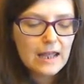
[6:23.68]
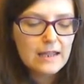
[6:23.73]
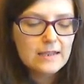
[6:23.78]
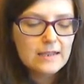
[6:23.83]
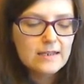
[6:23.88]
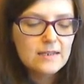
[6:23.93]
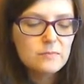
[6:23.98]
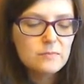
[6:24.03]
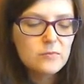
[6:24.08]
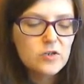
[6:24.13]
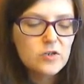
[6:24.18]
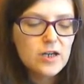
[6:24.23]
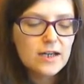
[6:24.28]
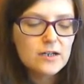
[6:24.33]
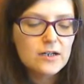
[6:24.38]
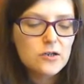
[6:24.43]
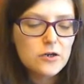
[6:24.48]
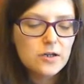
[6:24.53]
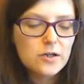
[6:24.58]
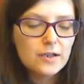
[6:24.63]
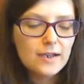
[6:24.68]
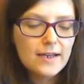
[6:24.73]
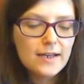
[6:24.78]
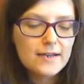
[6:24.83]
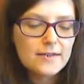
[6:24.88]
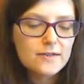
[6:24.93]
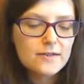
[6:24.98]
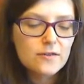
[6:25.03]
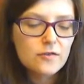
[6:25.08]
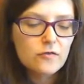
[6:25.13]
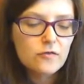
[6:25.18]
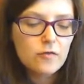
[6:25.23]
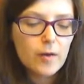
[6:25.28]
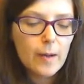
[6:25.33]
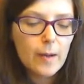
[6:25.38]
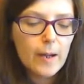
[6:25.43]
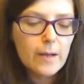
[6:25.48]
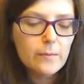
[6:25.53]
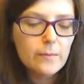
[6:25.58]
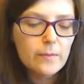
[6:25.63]
This protection lasts
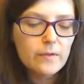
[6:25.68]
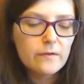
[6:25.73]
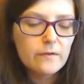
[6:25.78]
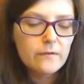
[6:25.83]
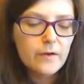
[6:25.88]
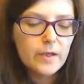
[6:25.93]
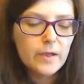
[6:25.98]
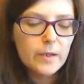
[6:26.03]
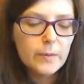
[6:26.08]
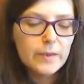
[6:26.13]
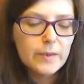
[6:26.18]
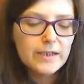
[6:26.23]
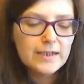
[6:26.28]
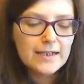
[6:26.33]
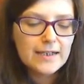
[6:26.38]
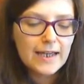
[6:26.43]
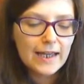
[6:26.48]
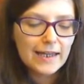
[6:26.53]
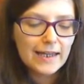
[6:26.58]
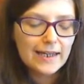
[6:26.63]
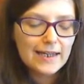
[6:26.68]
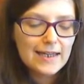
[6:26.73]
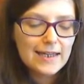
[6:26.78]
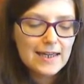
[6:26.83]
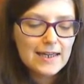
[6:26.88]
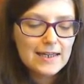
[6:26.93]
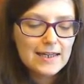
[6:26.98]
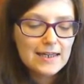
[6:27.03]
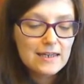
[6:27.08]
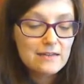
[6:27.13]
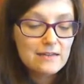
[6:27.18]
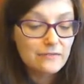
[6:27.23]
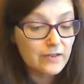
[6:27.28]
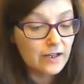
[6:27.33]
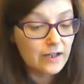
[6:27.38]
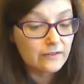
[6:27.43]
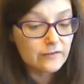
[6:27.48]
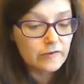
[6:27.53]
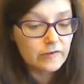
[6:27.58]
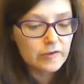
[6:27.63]
throughout the following day, even
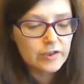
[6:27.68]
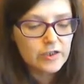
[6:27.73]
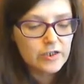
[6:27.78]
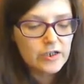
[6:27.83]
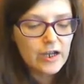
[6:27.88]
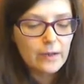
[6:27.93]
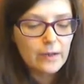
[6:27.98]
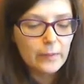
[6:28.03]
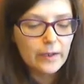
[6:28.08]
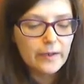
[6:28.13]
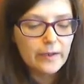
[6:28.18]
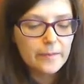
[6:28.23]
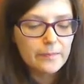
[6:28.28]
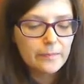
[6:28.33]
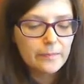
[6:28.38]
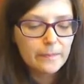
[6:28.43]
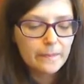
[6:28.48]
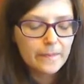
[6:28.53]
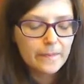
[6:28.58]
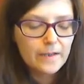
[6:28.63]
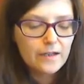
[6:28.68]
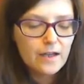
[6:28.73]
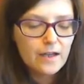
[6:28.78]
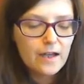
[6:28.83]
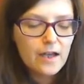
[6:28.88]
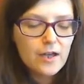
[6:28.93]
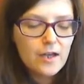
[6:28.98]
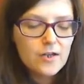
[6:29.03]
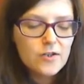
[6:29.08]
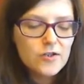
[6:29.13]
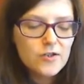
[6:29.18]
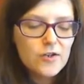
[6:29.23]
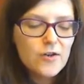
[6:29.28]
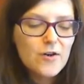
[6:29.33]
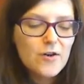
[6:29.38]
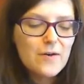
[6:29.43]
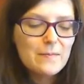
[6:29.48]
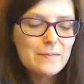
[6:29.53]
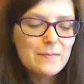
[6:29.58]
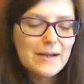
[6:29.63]
after a shower.
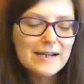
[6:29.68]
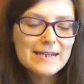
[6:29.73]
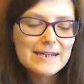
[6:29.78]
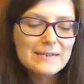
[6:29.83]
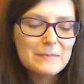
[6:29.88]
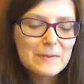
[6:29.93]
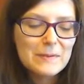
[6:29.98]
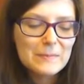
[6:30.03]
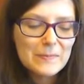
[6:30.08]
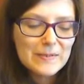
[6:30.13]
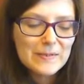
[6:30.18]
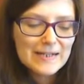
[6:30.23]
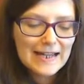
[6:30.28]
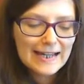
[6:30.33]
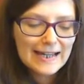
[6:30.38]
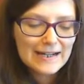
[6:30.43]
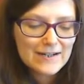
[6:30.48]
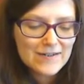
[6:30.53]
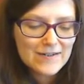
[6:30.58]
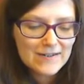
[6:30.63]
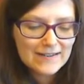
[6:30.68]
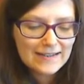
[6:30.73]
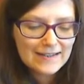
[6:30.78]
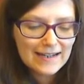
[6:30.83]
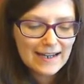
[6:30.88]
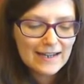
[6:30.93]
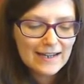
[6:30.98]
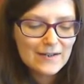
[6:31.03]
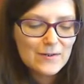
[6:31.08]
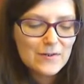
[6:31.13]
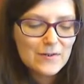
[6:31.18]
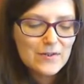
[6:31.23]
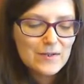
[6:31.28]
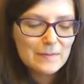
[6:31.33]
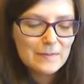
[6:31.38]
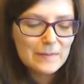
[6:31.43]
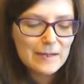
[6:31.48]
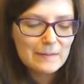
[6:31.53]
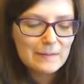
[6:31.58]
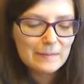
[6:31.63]
Sure maximum protection can also
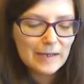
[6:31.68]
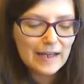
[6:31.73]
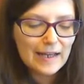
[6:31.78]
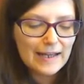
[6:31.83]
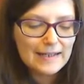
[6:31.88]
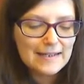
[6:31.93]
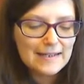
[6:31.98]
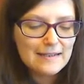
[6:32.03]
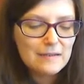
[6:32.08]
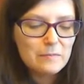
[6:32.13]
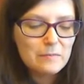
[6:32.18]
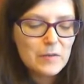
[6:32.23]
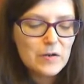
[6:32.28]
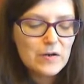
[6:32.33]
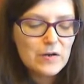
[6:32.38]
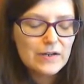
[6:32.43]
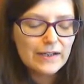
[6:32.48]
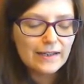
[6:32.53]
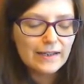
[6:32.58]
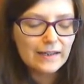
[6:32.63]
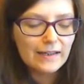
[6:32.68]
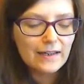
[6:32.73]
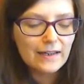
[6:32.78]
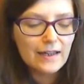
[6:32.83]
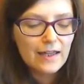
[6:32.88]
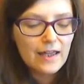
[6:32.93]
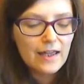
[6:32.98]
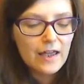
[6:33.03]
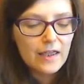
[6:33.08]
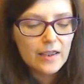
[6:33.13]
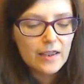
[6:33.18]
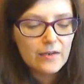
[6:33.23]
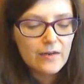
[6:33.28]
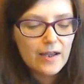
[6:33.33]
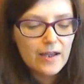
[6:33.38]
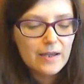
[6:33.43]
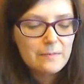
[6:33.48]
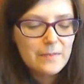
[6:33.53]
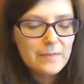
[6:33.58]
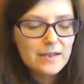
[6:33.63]
be applied in the morning. The
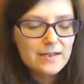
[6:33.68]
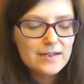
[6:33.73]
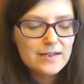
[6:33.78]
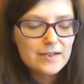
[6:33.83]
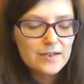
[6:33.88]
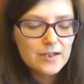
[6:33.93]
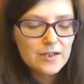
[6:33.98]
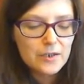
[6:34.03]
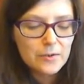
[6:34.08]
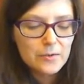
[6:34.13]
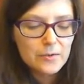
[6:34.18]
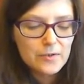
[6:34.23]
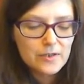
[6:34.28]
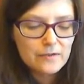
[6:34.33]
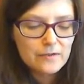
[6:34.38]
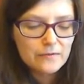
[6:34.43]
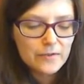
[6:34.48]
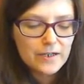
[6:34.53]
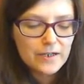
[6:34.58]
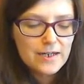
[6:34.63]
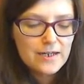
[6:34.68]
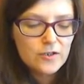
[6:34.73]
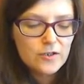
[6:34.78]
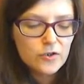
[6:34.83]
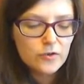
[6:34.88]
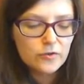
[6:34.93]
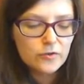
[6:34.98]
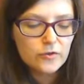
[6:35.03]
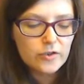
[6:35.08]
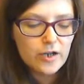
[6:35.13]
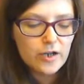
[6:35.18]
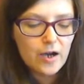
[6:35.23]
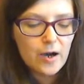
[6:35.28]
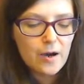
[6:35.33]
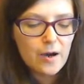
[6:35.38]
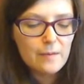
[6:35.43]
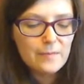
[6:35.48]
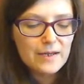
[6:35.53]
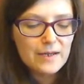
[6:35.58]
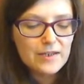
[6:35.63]
recommended dose for each
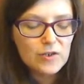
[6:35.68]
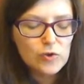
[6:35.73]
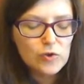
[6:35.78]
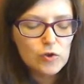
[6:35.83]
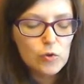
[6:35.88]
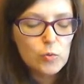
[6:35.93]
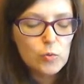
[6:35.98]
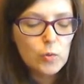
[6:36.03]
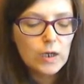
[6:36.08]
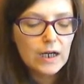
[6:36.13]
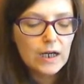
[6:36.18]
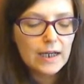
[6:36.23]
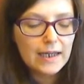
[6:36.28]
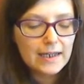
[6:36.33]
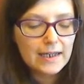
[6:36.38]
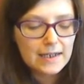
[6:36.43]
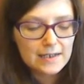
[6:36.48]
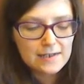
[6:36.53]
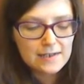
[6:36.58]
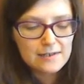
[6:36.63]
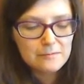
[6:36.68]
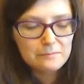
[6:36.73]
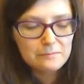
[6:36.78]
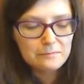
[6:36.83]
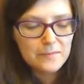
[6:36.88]
underarm is 2 clicks.